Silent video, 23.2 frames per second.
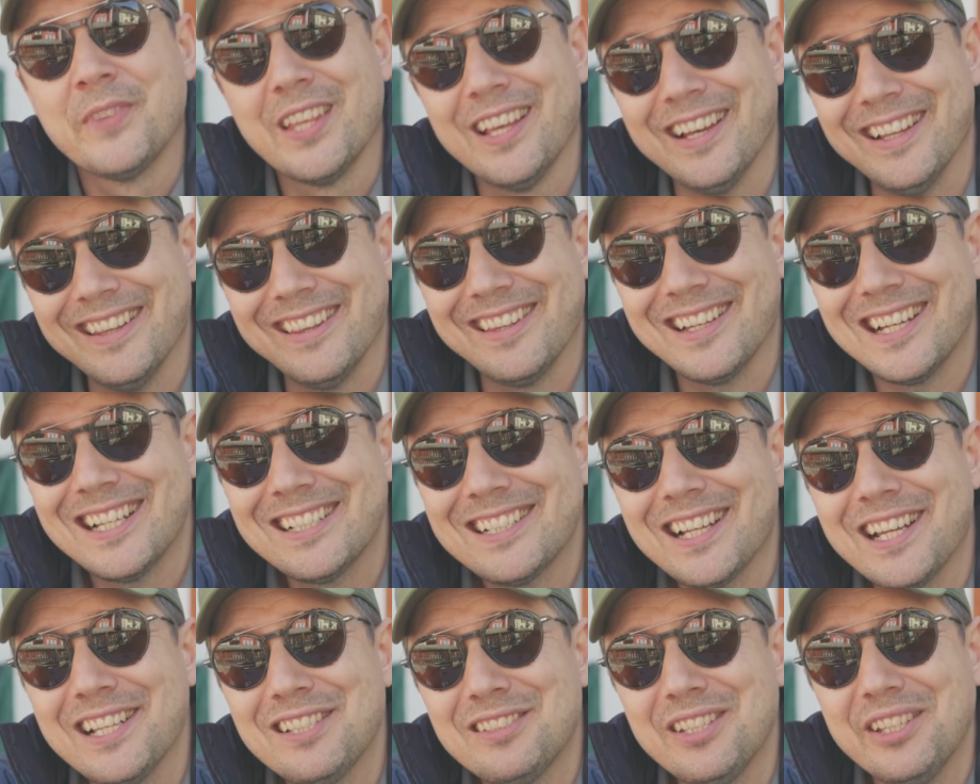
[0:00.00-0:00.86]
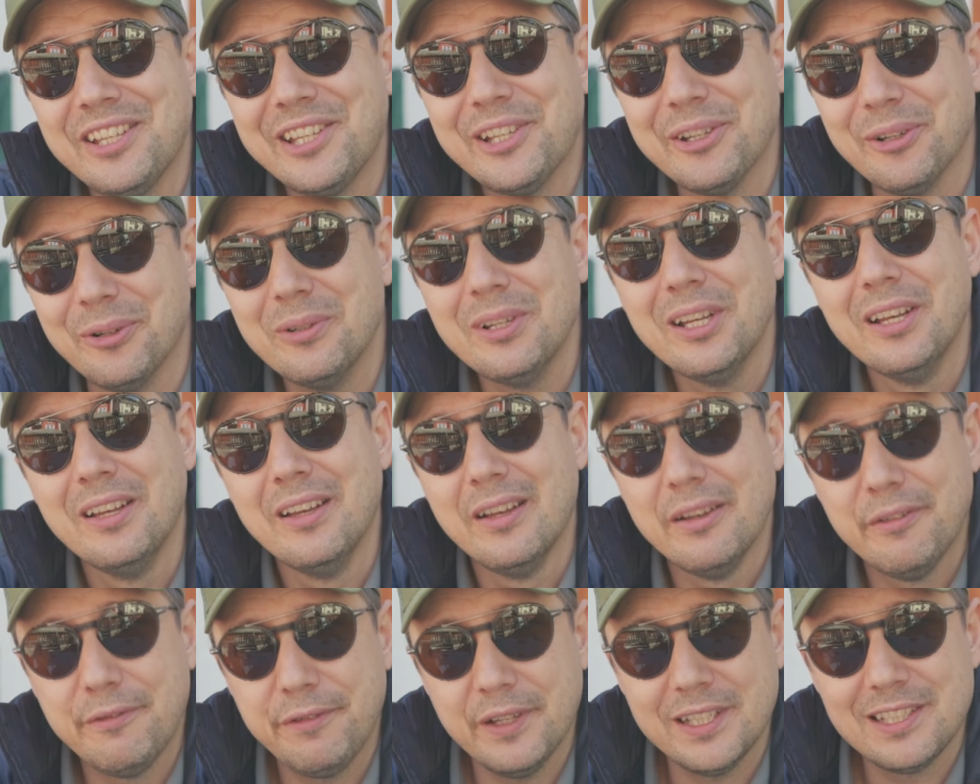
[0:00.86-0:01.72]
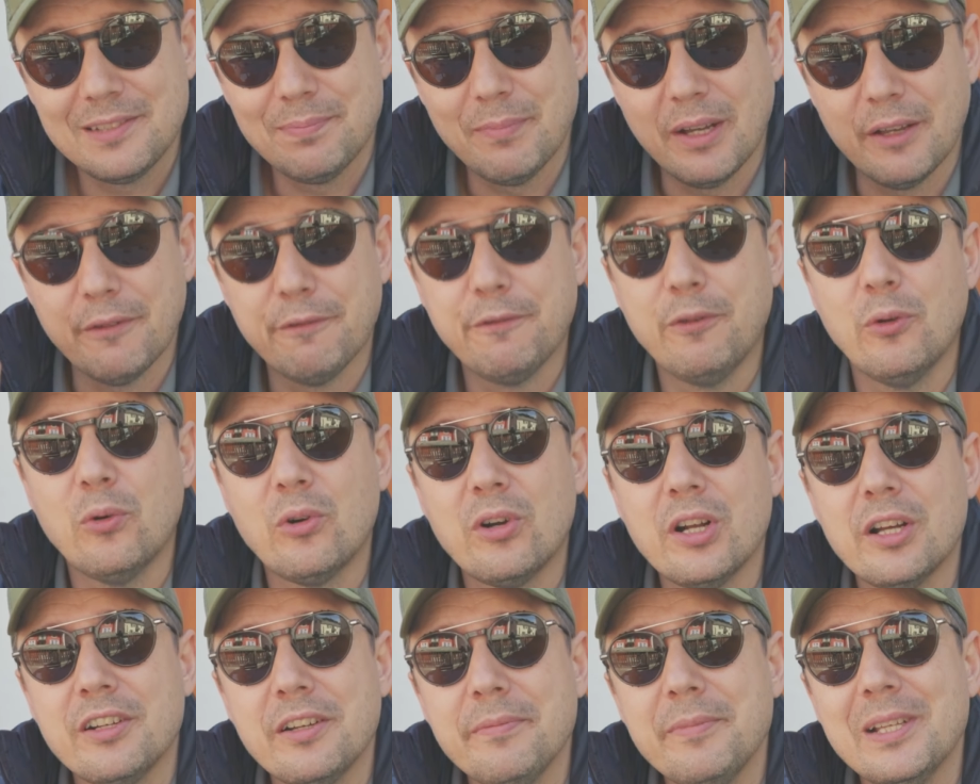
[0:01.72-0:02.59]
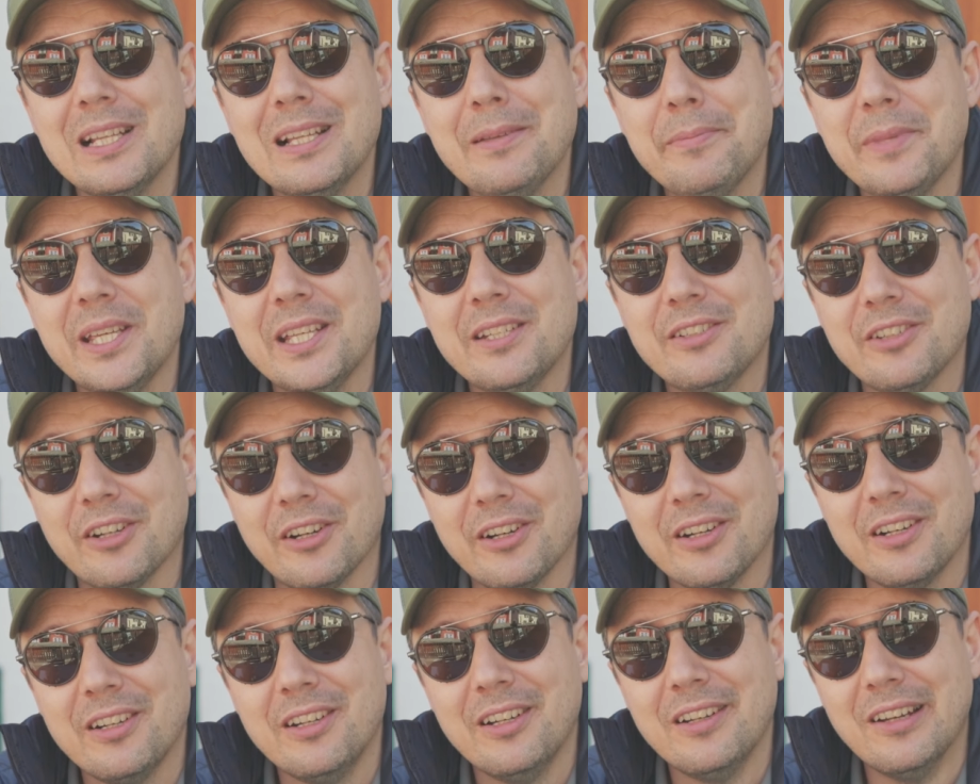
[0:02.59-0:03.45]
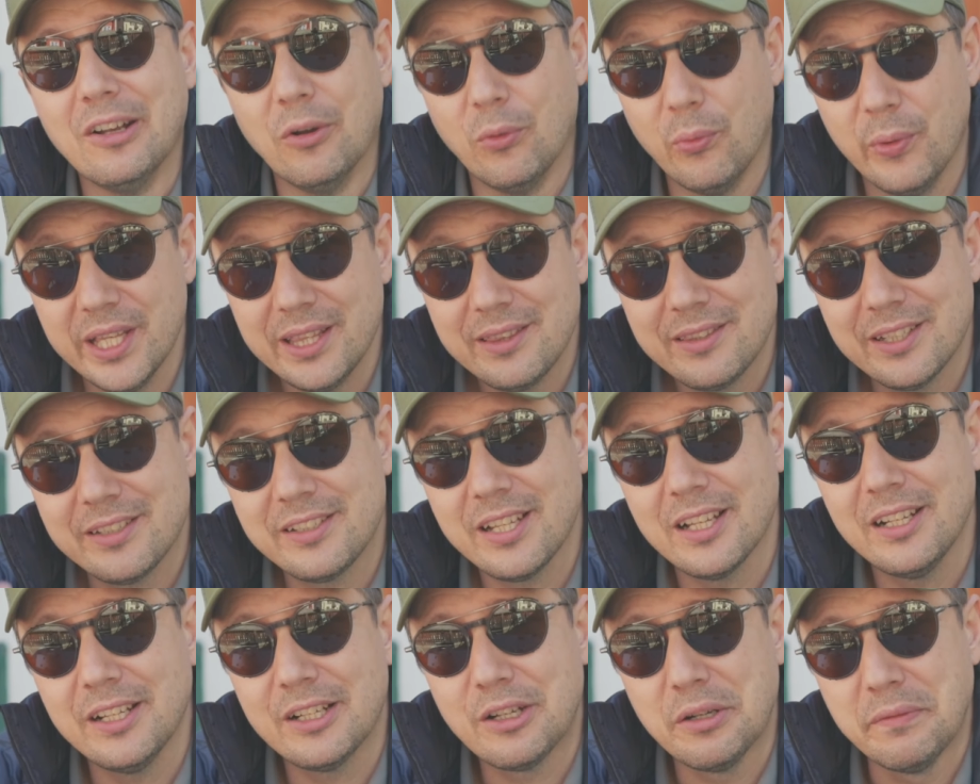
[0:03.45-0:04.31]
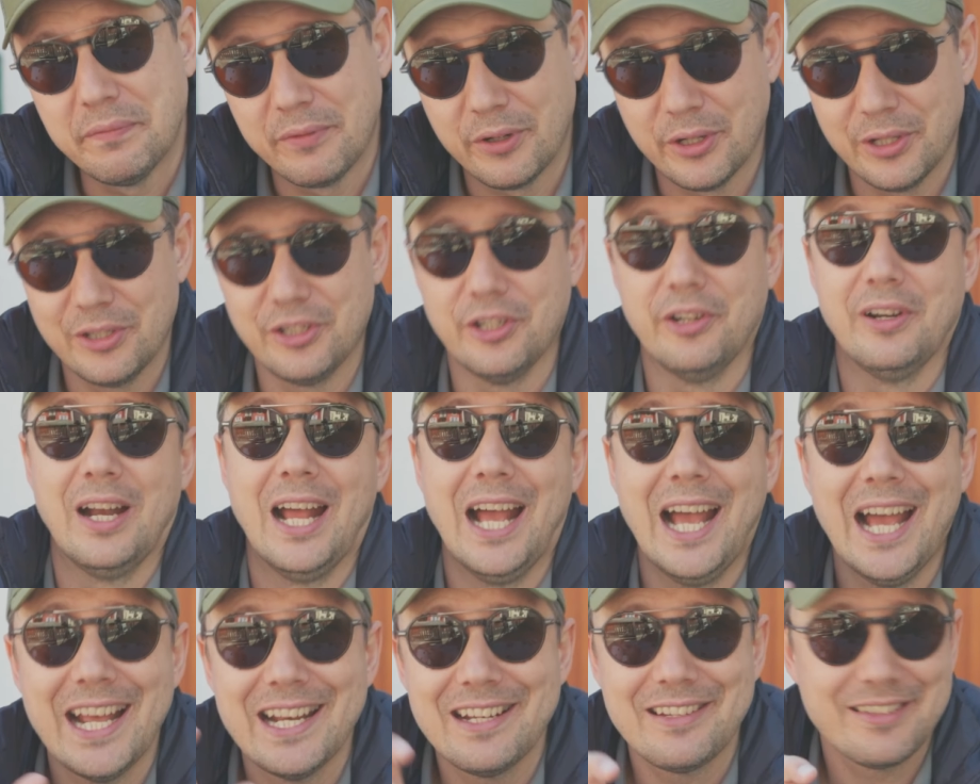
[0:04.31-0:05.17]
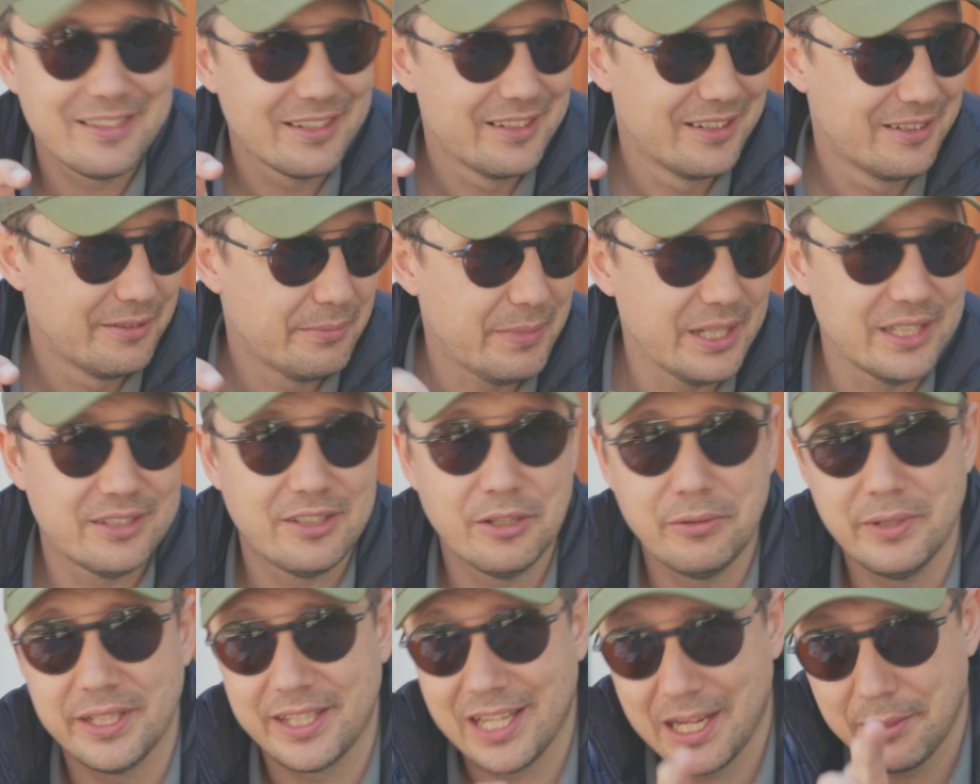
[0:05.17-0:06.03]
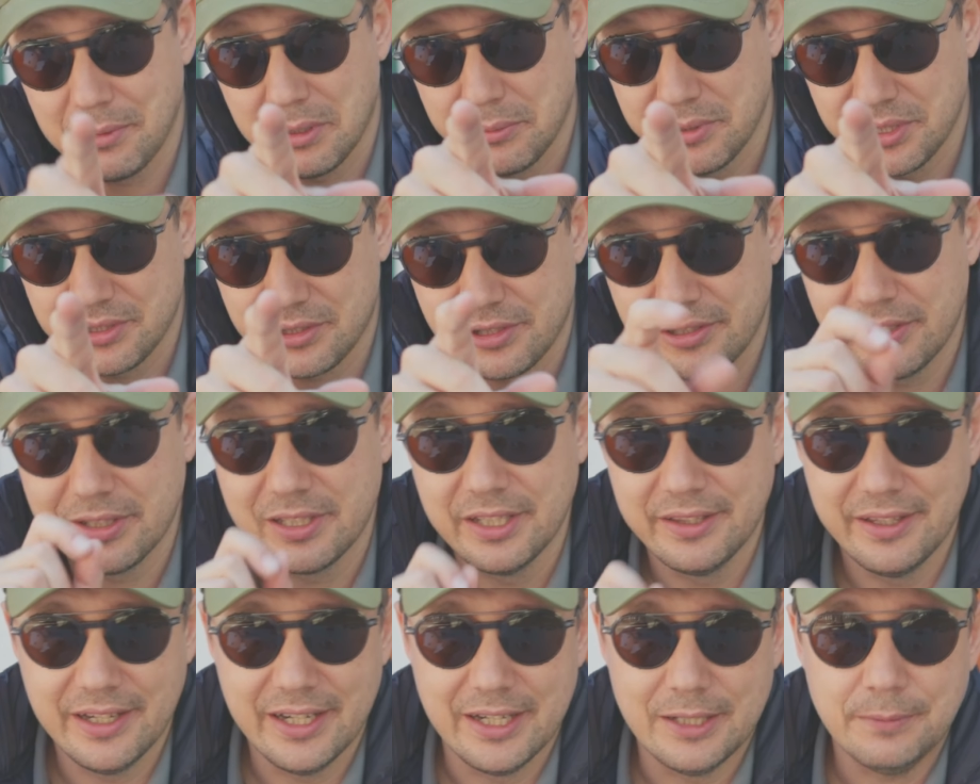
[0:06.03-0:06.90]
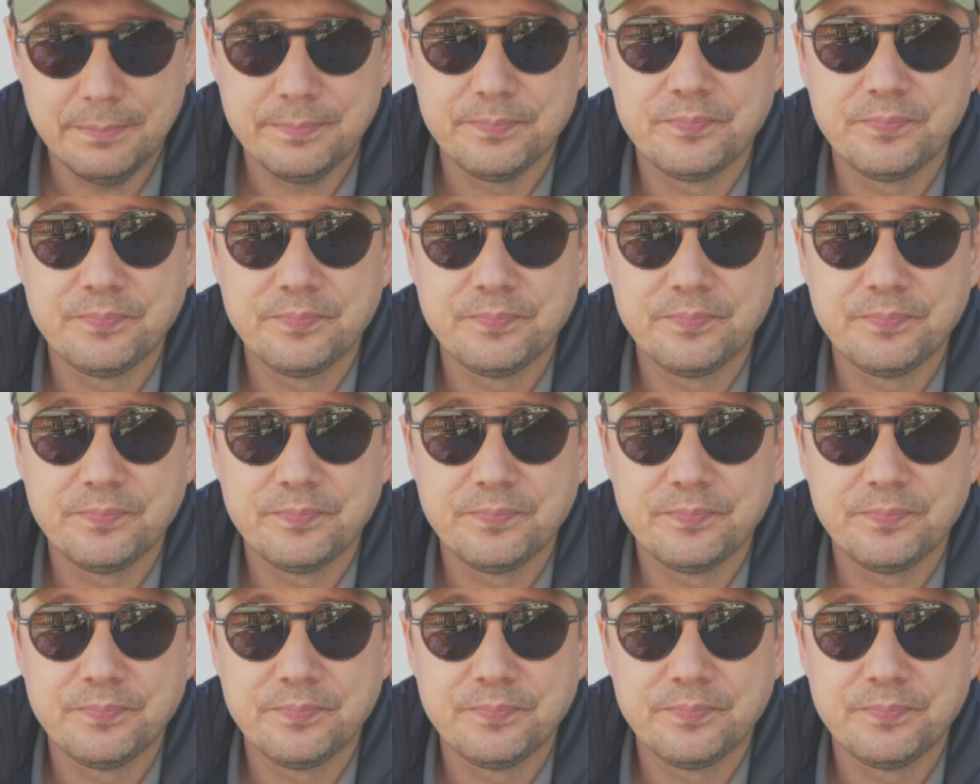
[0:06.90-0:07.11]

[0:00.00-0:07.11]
And that ICU fits my 400mm with the teleconverter and my Sony camera, which is currently there.